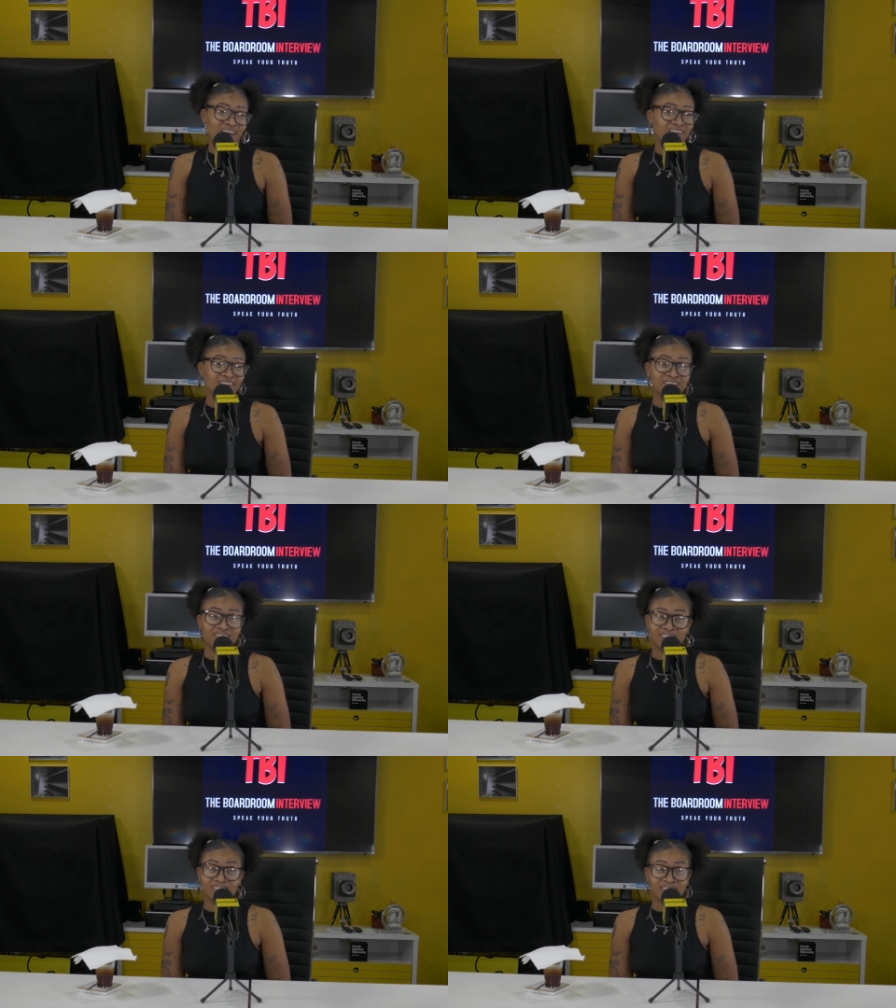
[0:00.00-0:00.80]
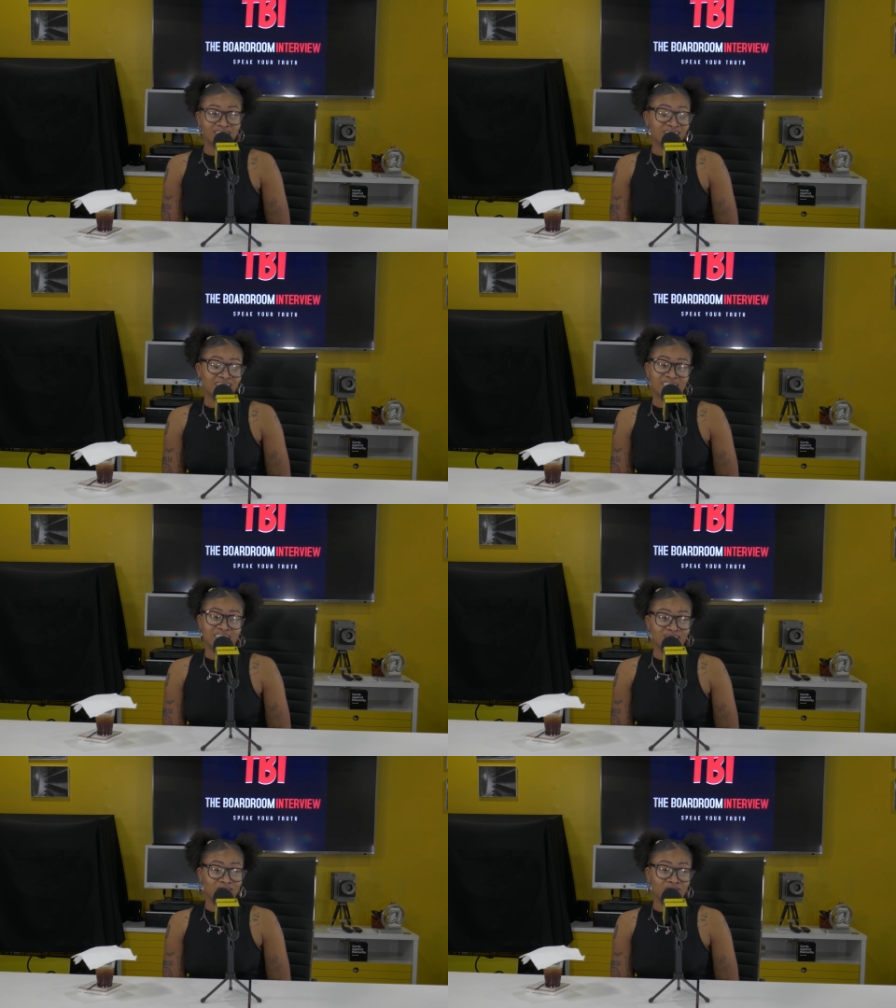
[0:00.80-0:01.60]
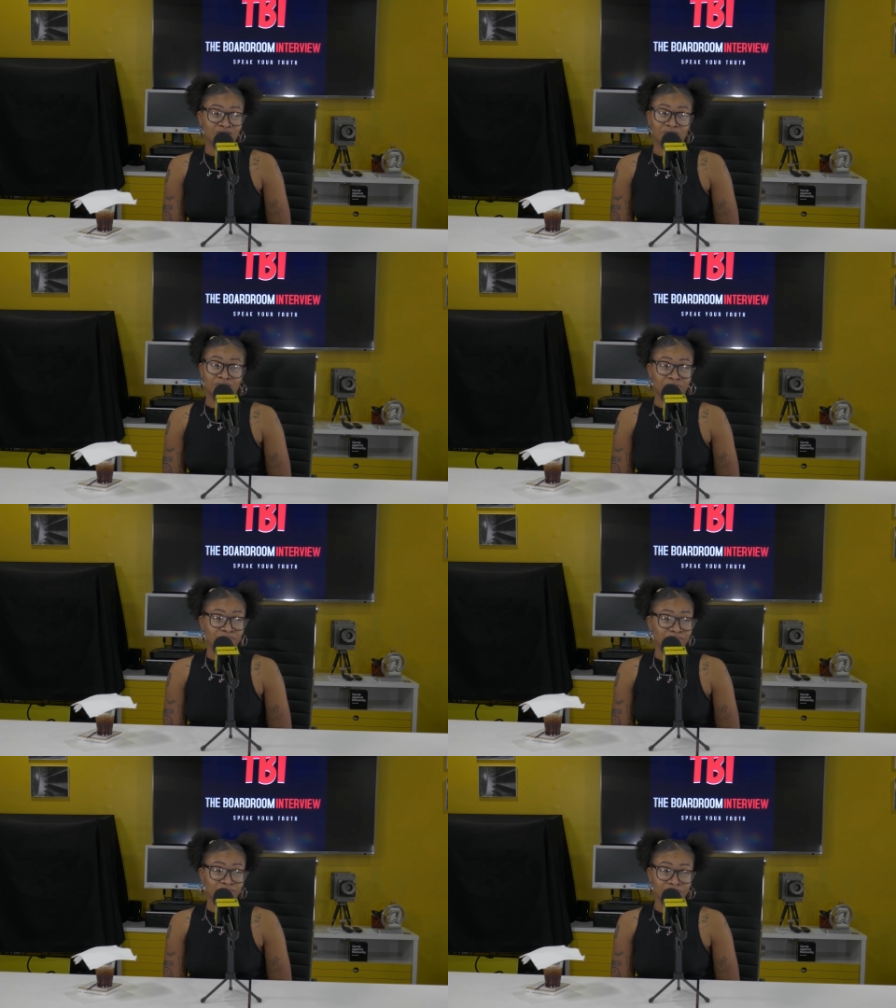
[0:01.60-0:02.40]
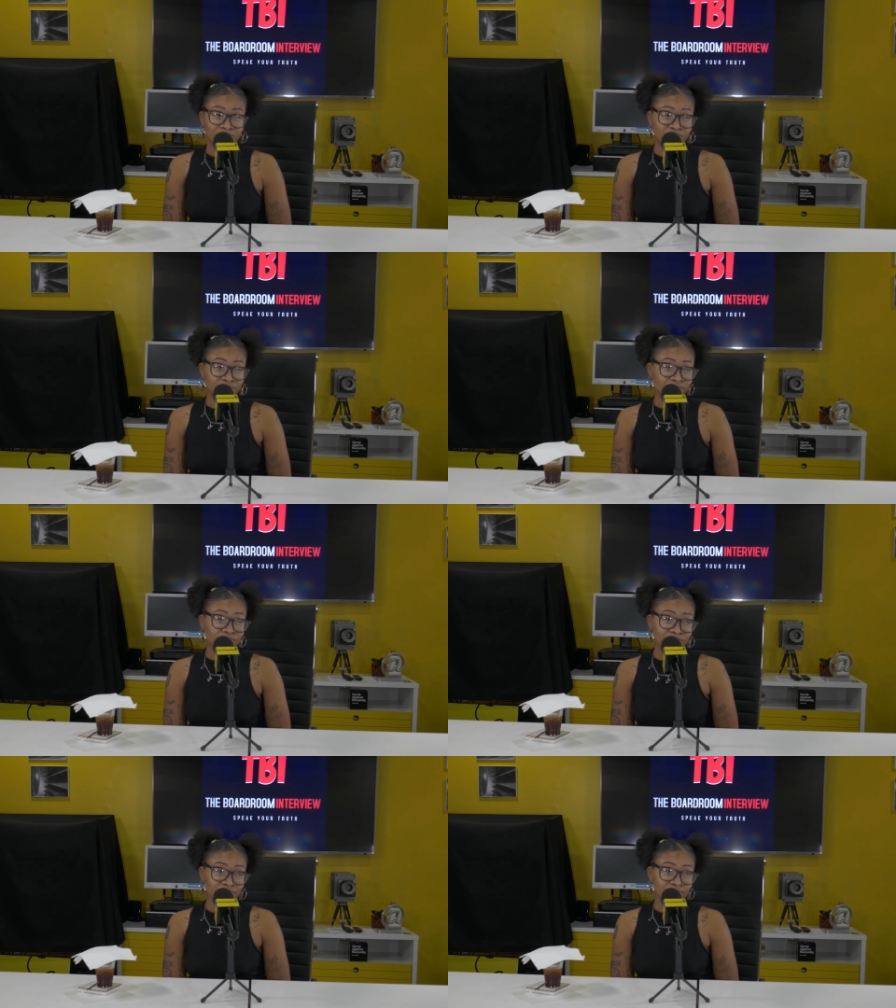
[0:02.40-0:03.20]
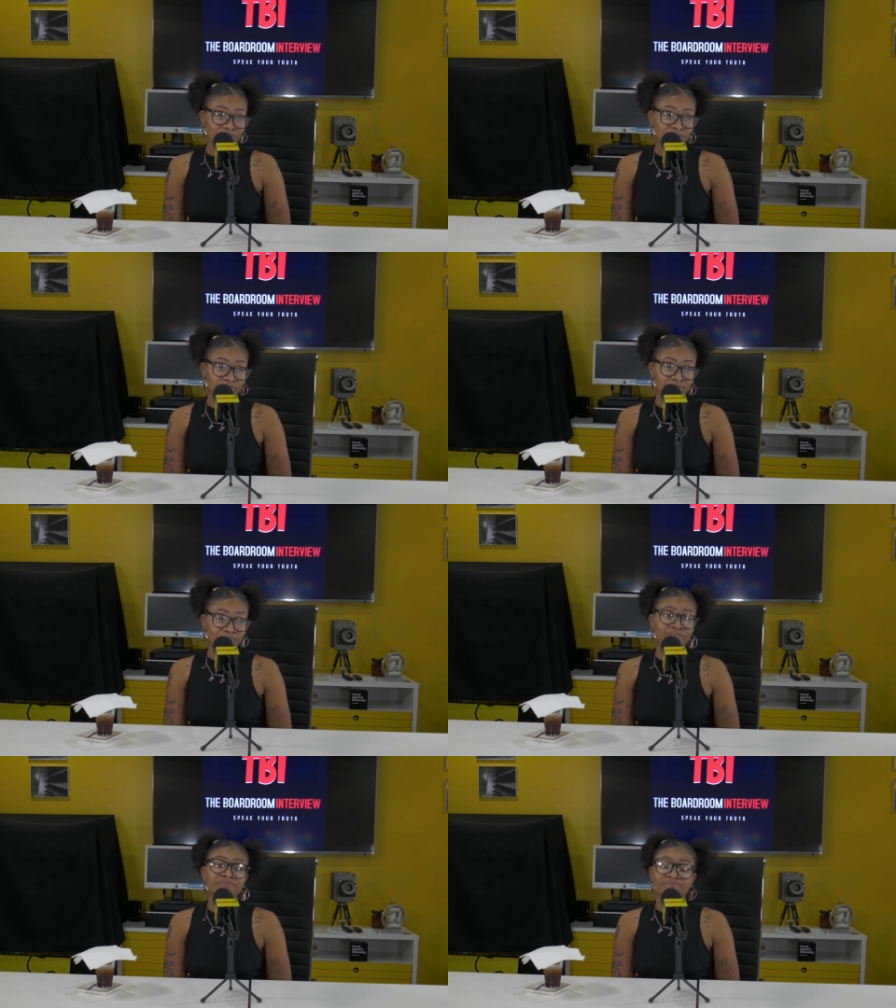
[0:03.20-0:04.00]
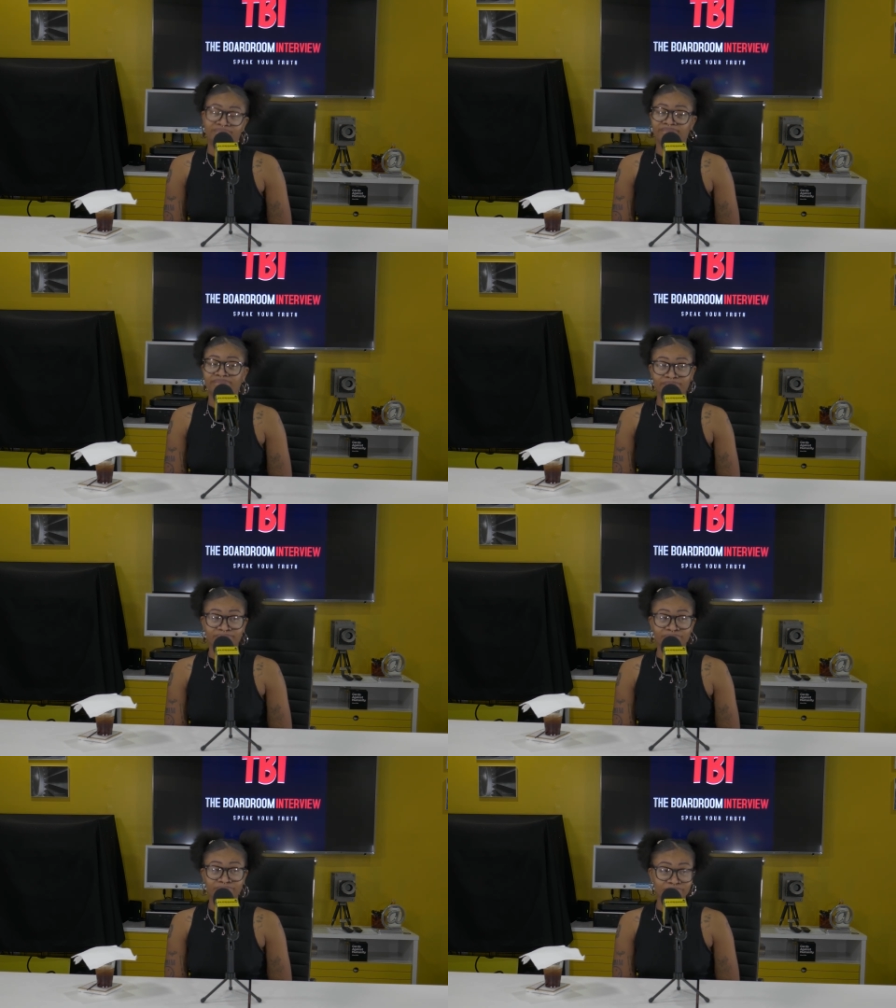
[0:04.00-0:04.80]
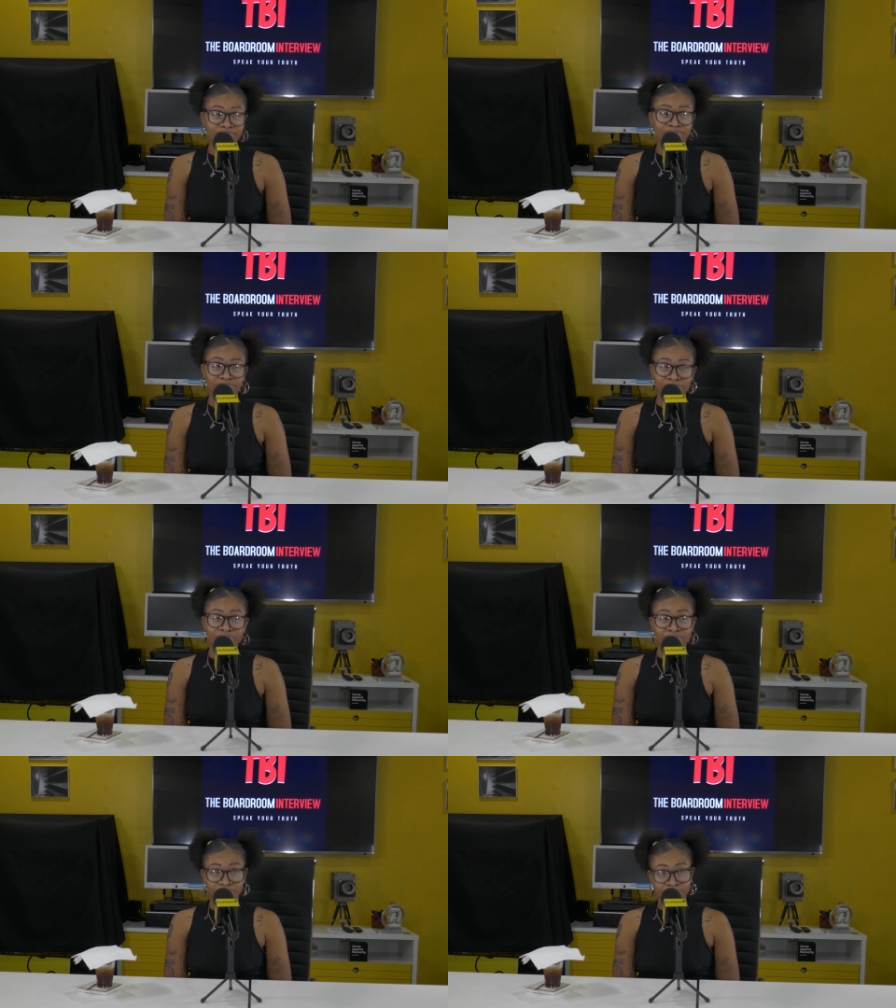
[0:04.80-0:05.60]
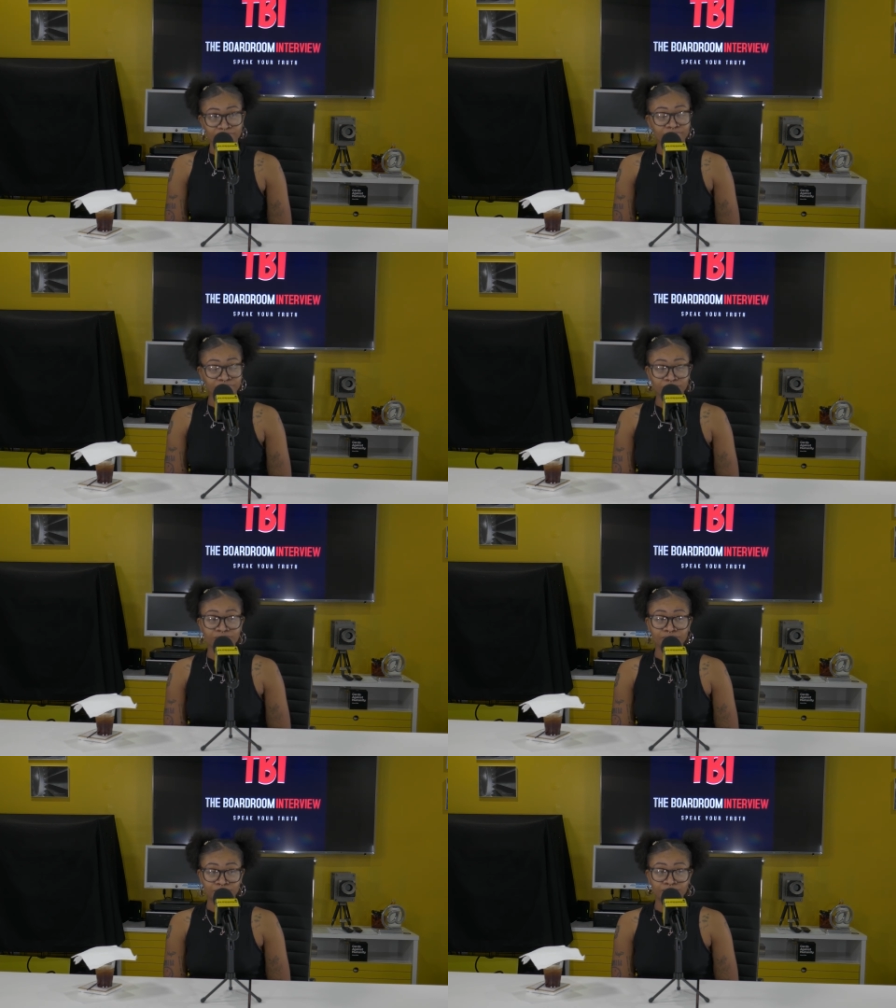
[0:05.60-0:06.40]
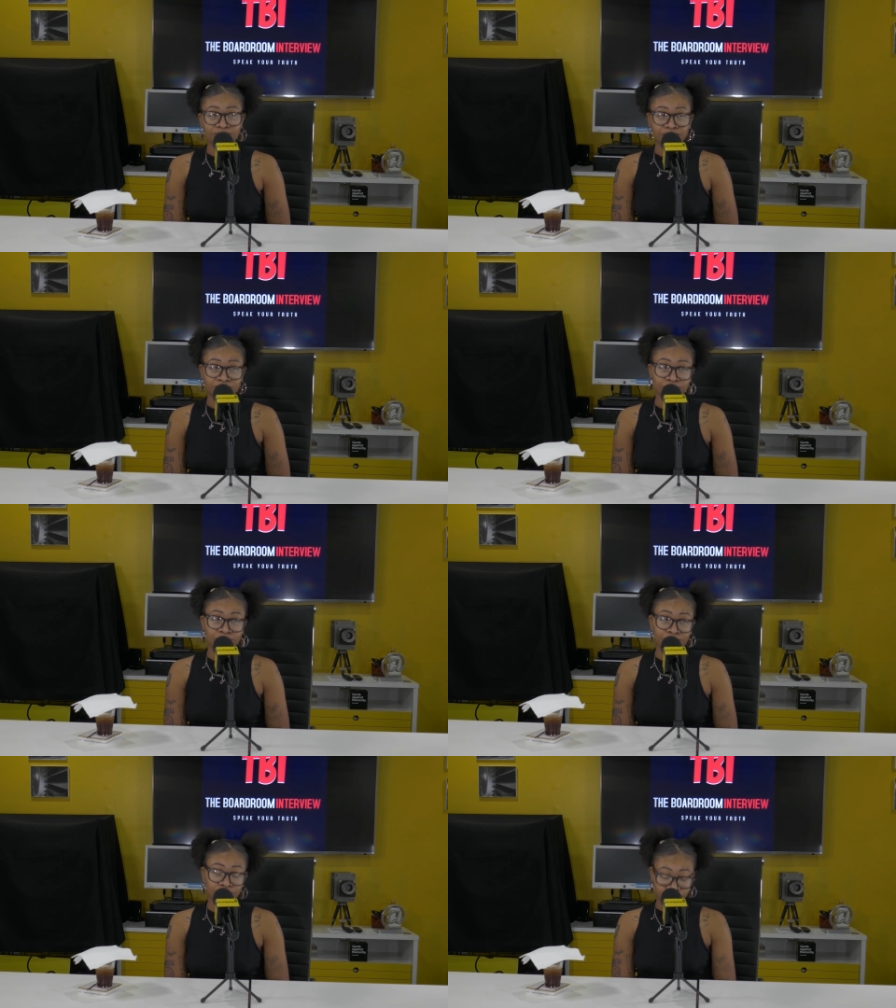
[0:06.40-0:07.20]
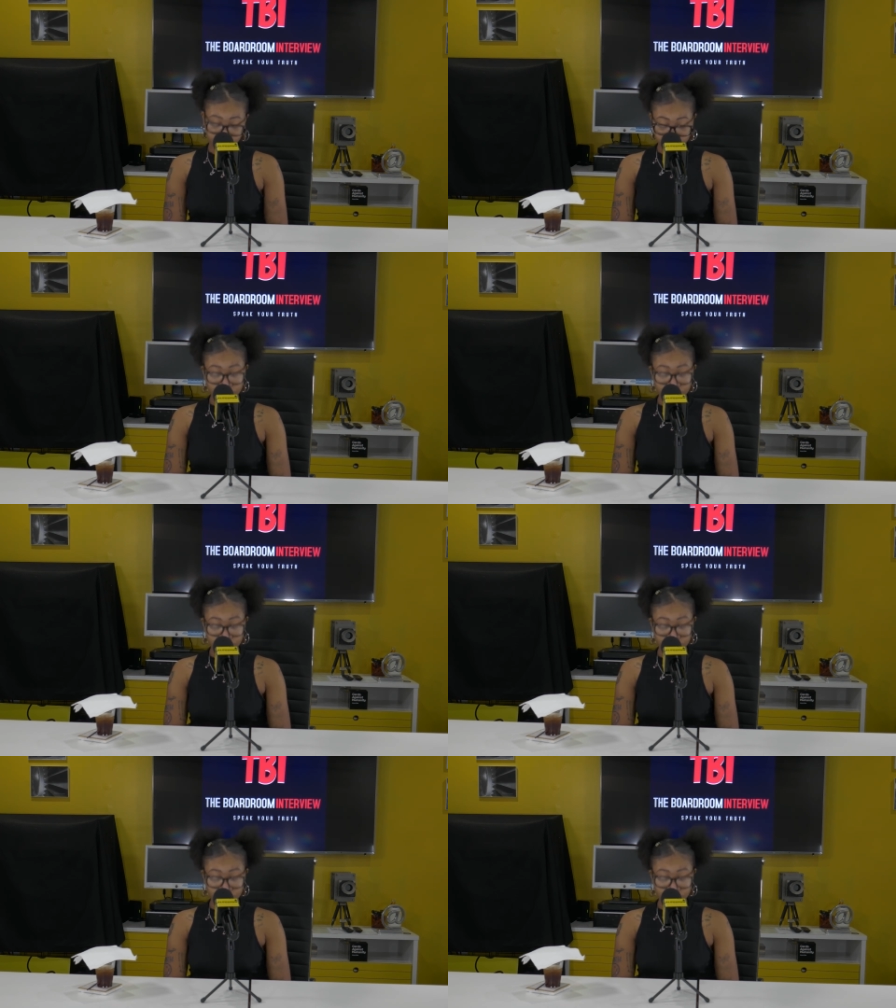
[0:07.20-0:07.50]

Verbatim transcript: It's it's stuff that I don't even think that we could fix. It's, I think it's like so embedded. So it's like I go through it as well. You know what I'm saying?